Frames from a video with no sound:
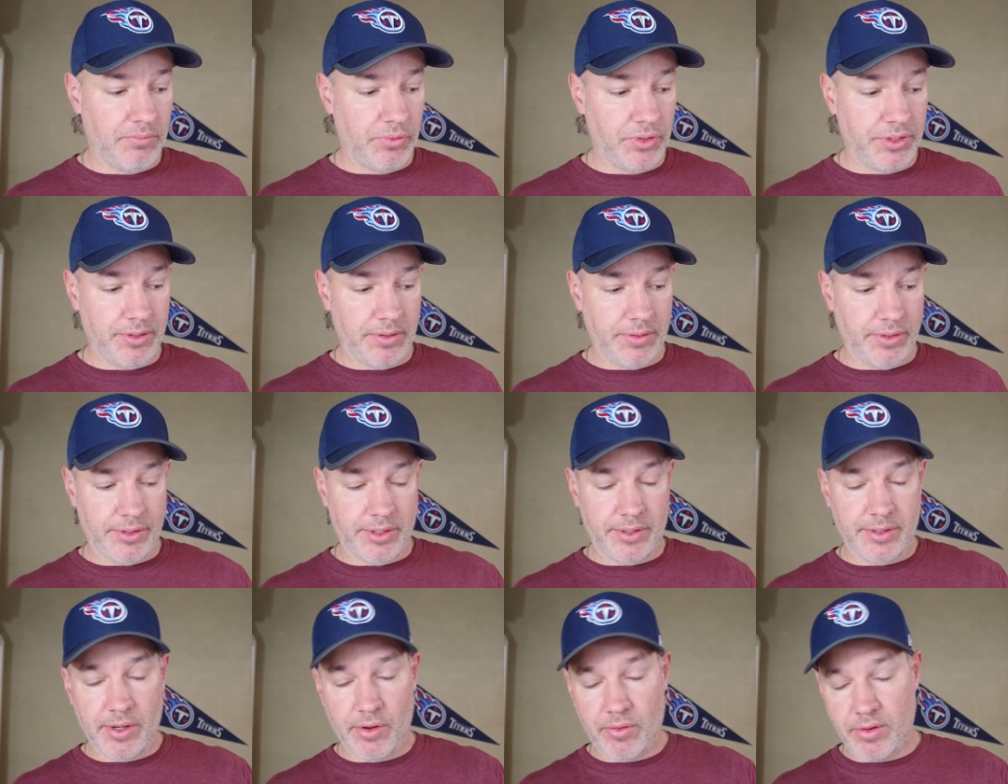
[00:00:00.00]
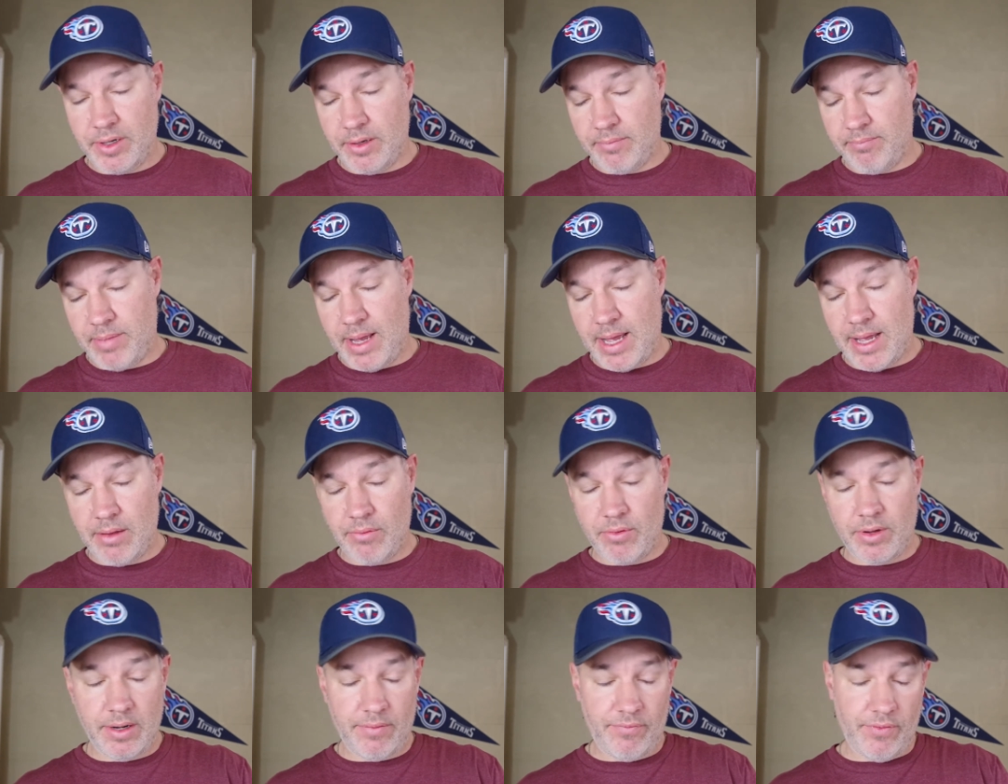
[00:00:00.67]
when you're going to buy
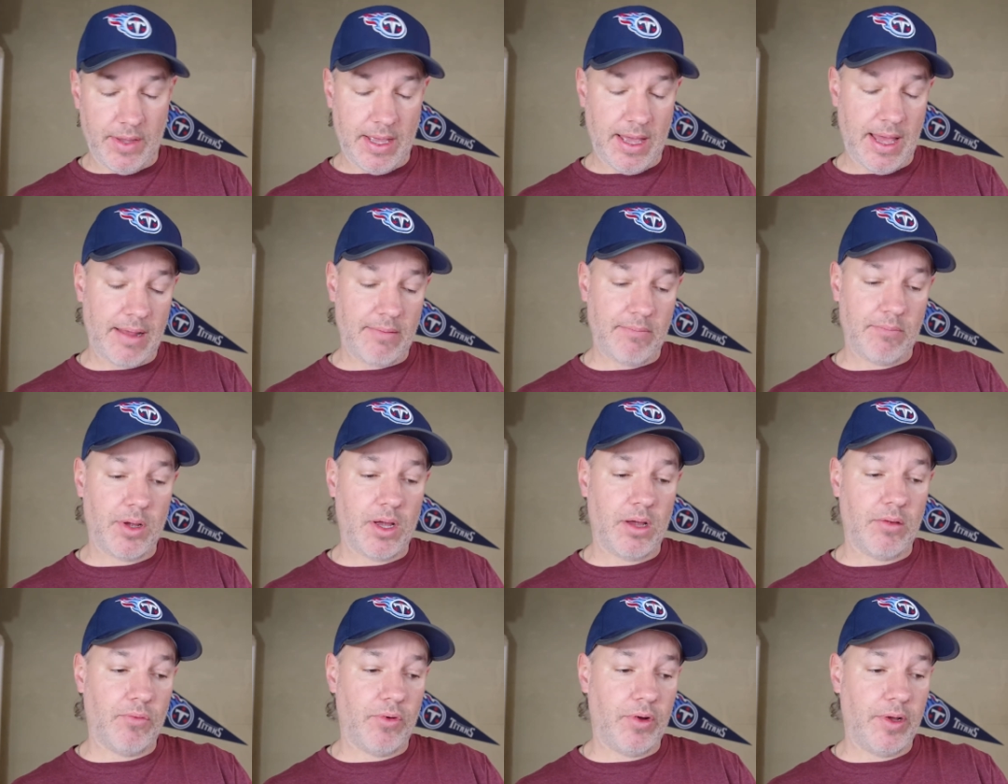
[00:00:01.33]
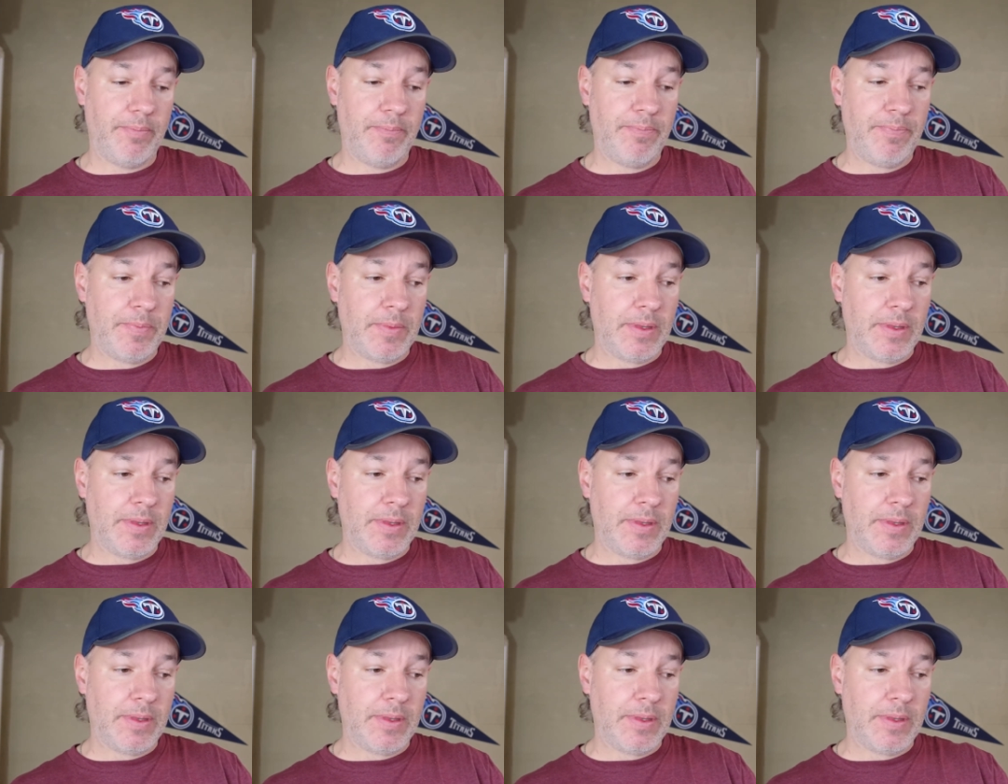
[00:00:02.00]
one, if you hadn't bought one,